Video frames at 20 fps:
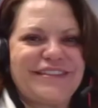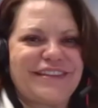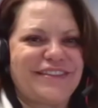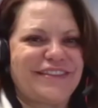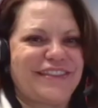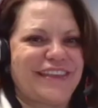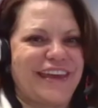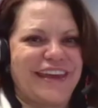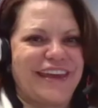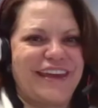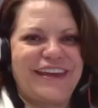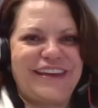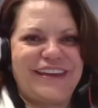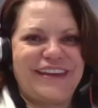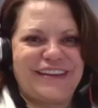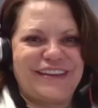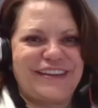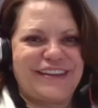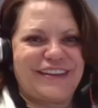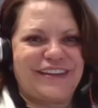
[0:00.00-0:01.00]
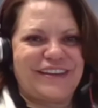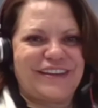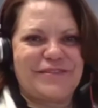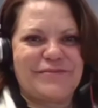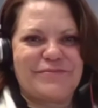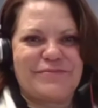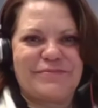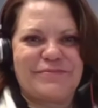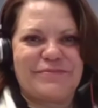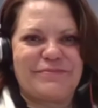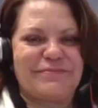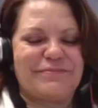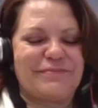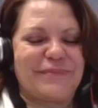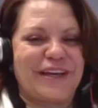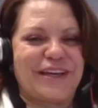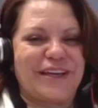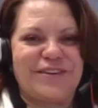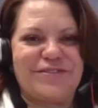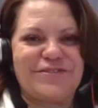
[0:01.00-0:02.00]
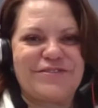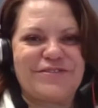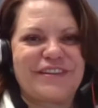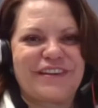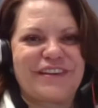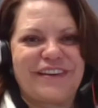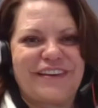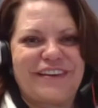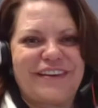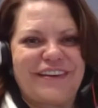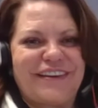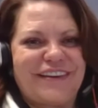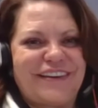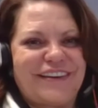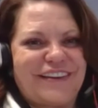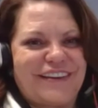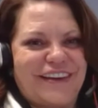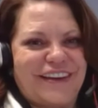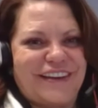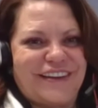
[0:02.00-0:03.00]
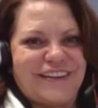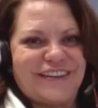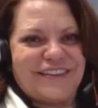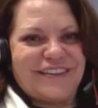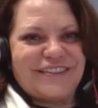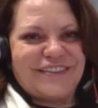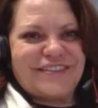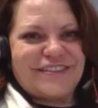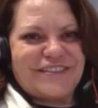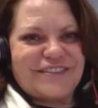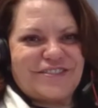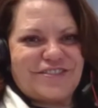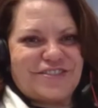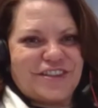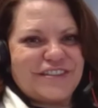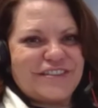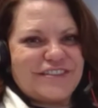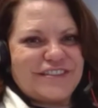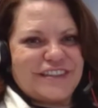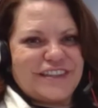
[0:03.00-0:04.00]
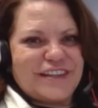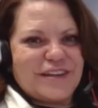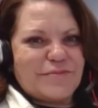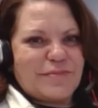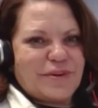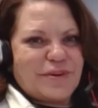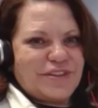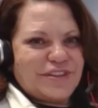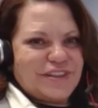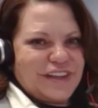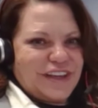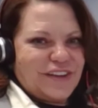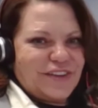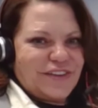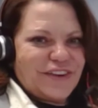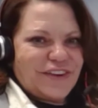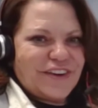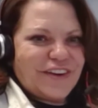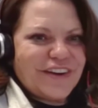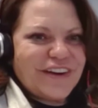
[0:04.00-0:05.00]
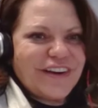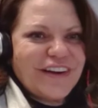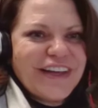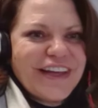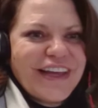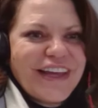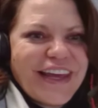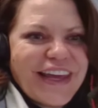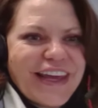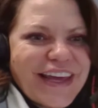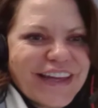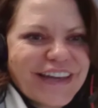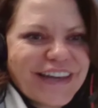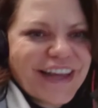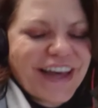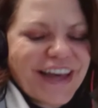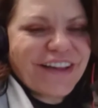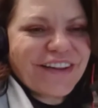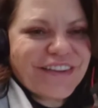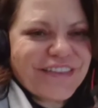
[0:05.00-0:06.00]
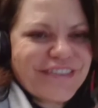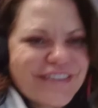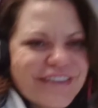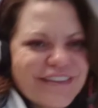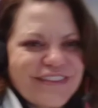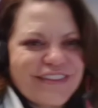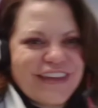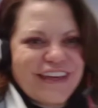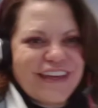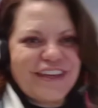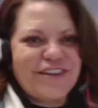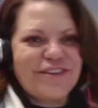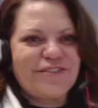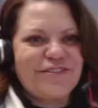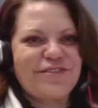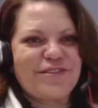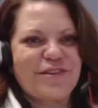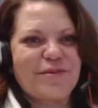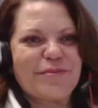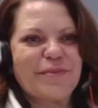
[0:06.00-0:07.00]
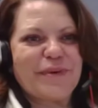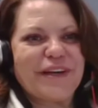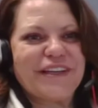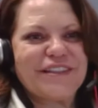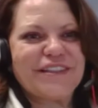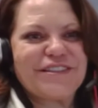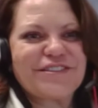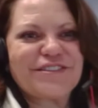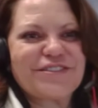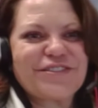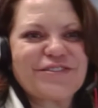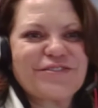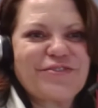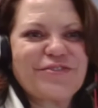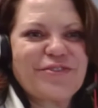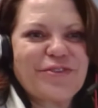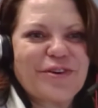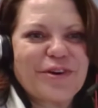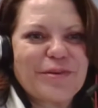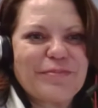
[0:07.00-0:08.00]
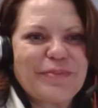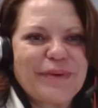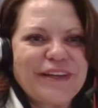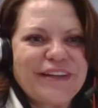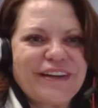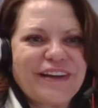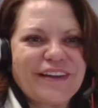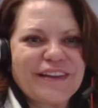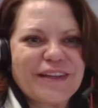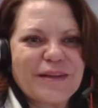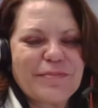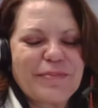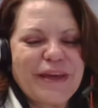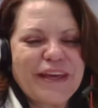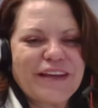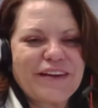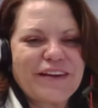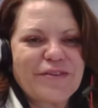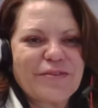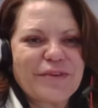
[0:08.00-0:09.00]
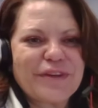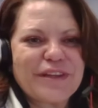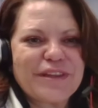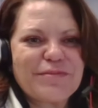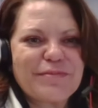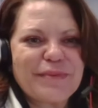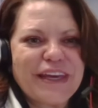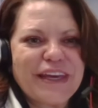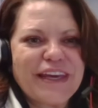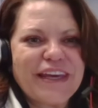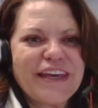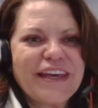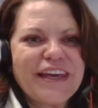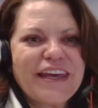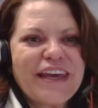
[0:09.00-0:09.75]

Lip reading: to thank MIUSA and Justin in particular, and Allison, thank you so much for being on the panel with me.